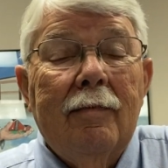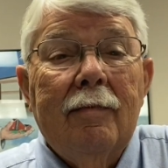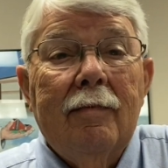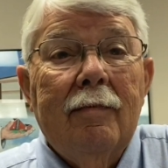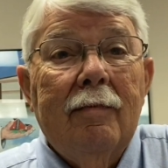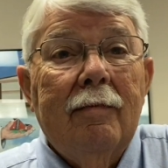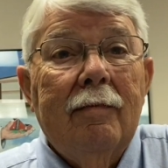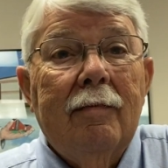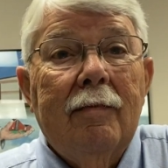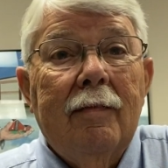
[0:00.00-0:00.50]

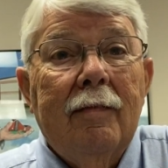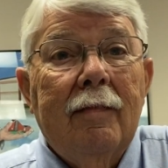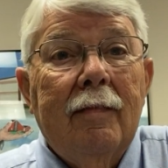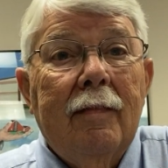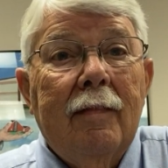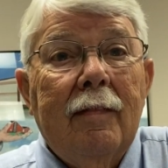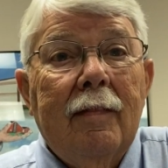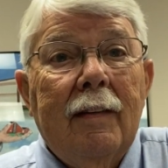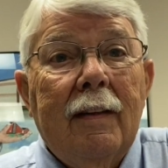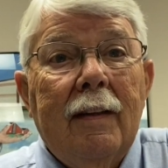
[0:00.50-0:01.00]

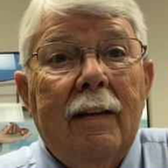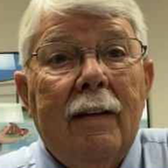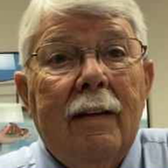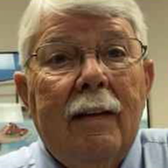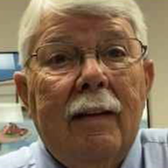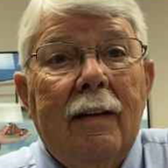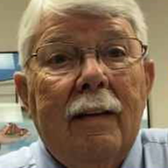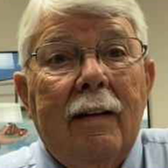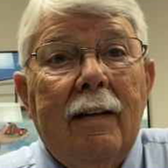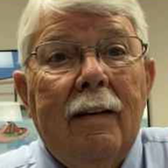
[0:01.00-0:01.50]

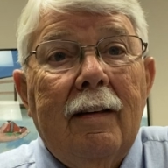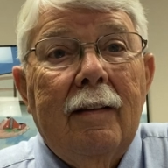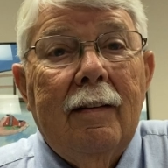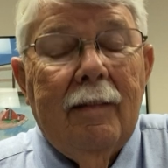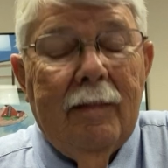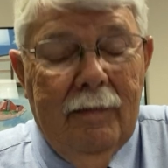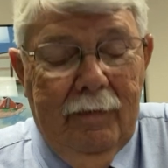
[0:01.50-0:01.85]
Nobody speaks.